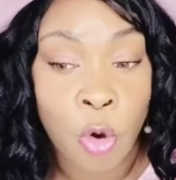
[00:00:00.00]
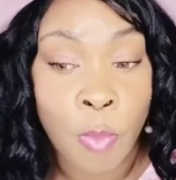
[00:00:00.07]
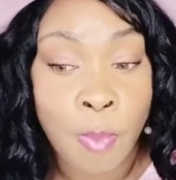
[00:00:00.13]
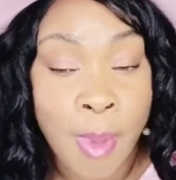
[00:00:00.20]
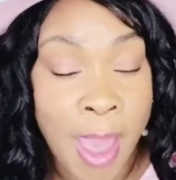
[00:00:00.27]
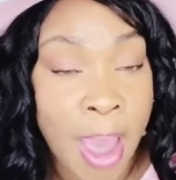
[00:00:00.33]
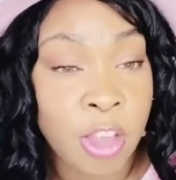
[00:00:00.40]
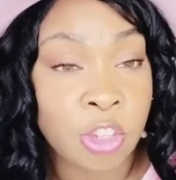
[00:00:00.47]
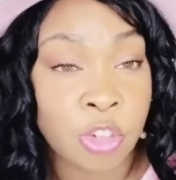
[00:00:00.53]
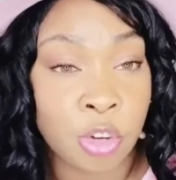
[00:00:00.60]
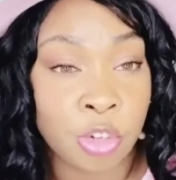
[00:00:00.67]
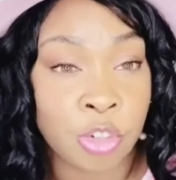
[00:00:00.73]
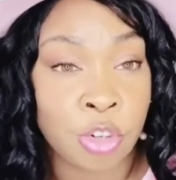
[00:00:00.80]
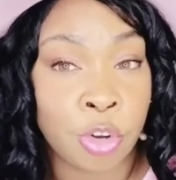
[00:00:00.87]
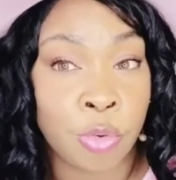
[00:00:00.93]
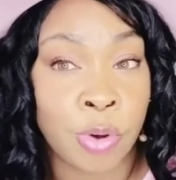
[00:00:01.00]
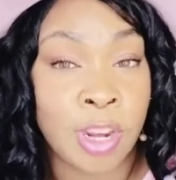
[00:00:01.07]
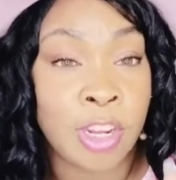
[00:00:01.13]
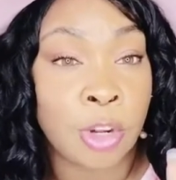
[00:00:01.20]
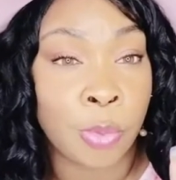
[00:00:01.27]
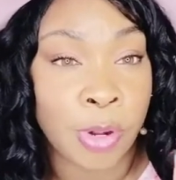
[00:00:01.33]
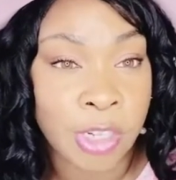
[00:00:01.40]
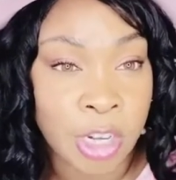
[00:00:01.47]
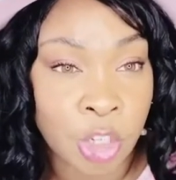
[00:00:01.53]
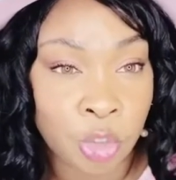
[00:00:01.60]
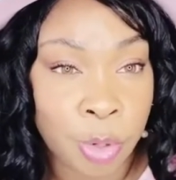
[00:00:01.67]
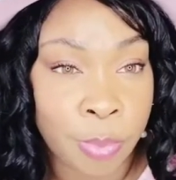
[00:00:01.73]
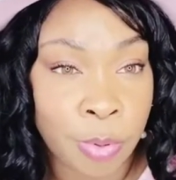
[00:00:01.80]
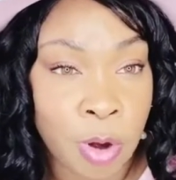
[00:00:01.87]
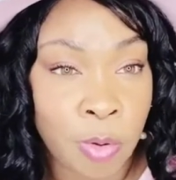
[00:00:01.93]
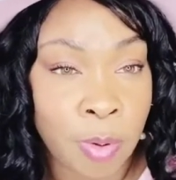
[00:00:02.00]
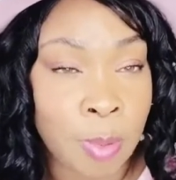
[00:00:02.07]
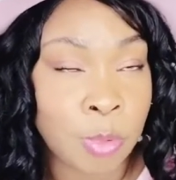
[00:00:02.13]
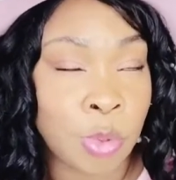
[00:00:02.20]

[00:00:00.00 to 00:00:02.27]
master's degree direct entry programs,